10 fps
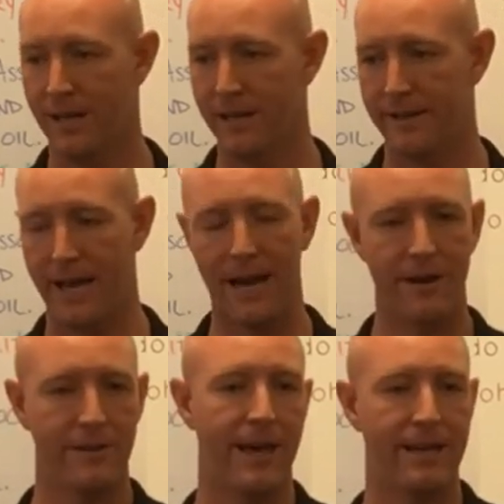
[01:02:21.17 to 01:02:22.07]
Uh, the
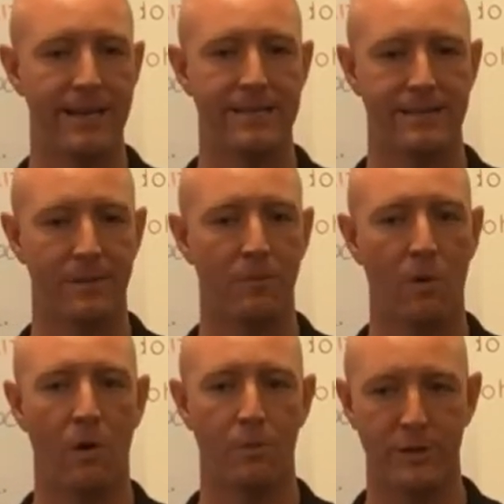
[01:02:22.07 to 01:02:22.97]
higher that is, the
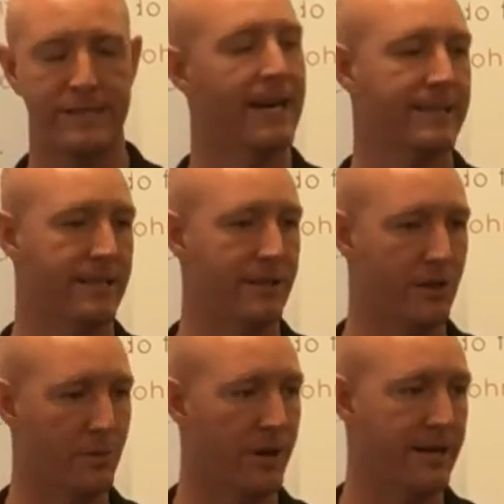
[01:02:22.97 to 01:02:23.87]
more protected
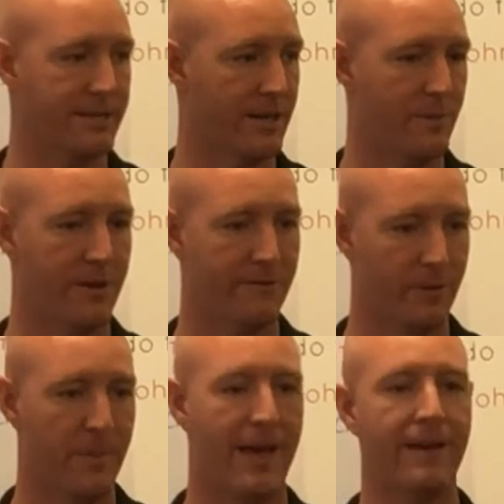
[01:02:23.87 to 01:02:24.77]
your body's going to be
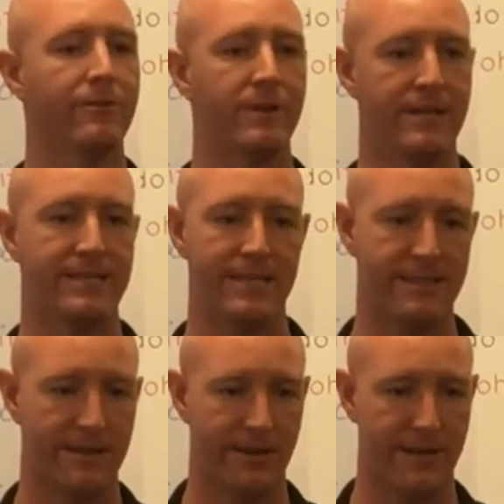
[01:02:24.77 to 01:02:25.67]
from every
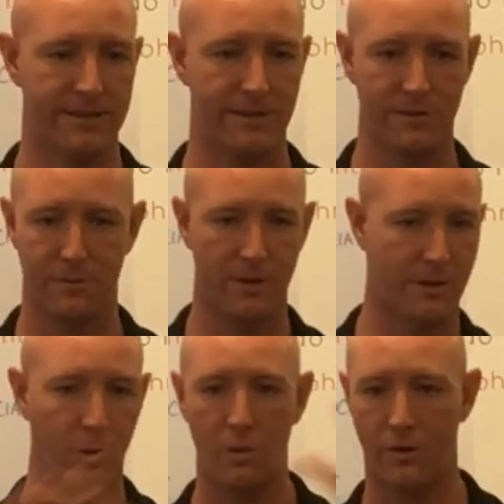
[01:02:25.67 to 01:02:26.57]
disease there is. There's a
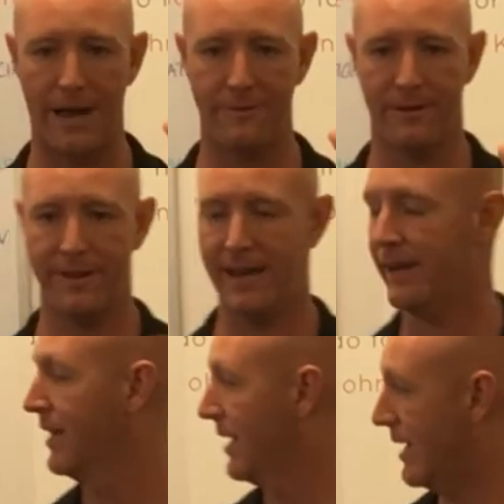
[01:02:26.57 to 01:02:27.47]
really cool graph on
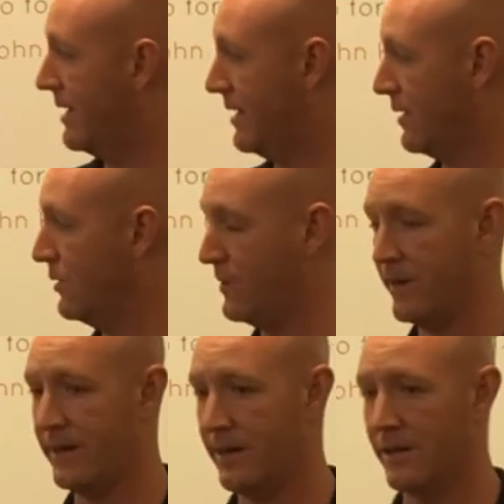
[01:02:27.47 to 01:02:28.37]
that. I didn't include
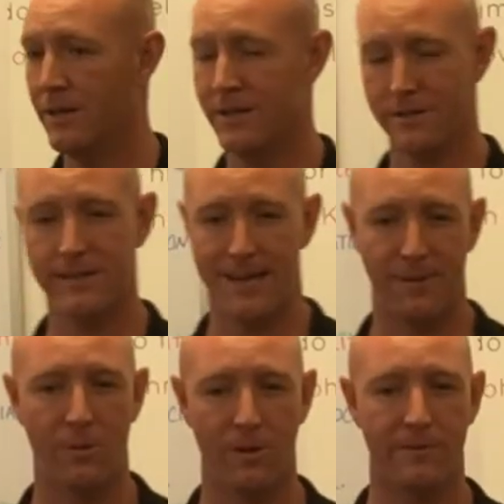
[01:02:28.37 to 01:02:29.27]
it in here. Just take
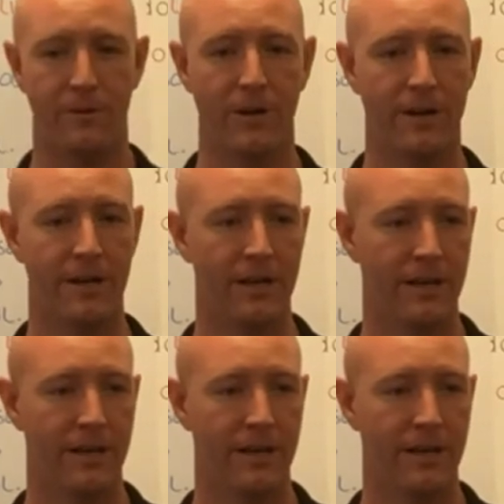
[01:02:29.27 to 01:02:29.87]
my word for it.